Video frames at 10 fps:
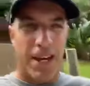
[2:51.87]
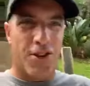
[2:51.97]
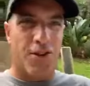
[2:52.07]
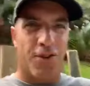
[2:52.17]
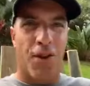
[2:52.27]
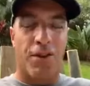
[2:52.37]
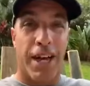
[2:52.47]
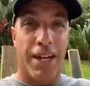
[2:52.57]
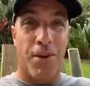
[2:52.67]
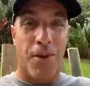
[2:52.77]
pages of notes,
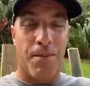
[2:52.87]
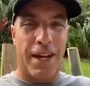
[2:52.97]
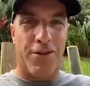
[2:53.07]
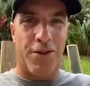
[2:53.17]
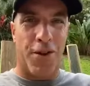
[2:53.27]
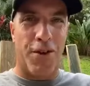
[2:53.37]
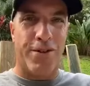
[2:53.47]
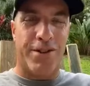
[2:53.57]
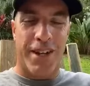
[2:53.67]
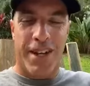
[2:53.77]
91 pages of
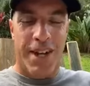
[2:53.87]
notes.